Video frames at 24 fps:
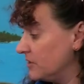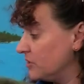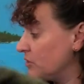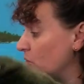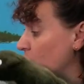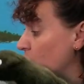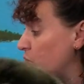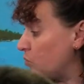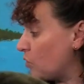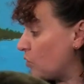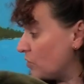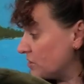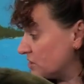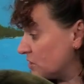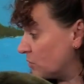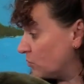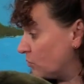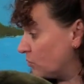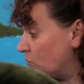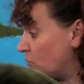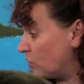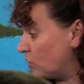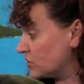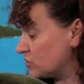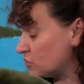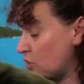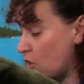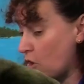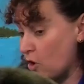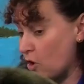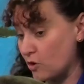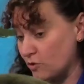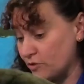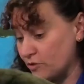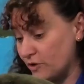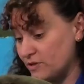The water will wash
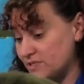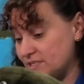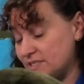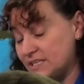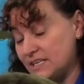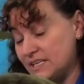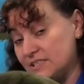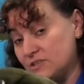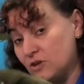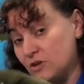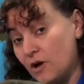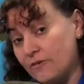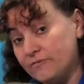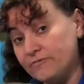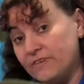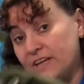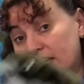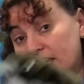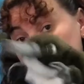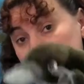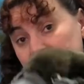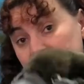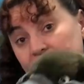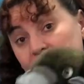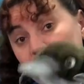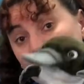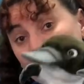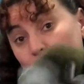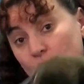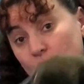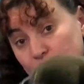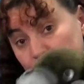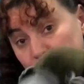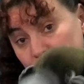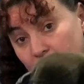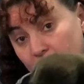all those things off in
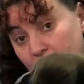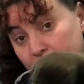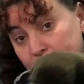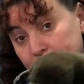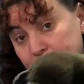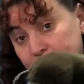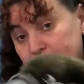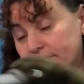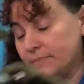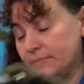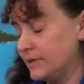no time.